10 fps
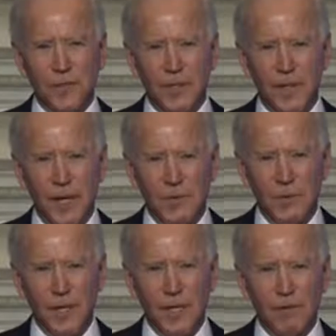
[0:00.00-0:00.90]
that
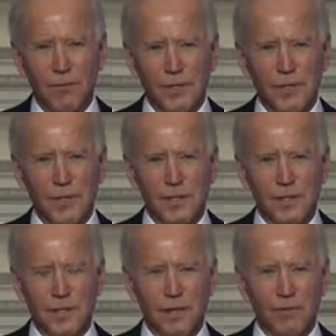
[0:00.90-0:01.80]
we have recently
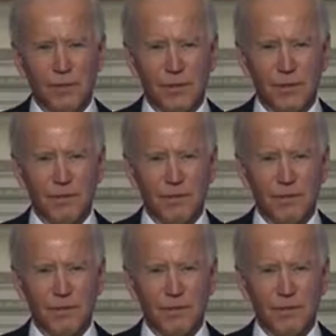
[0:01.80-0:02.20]
discovered in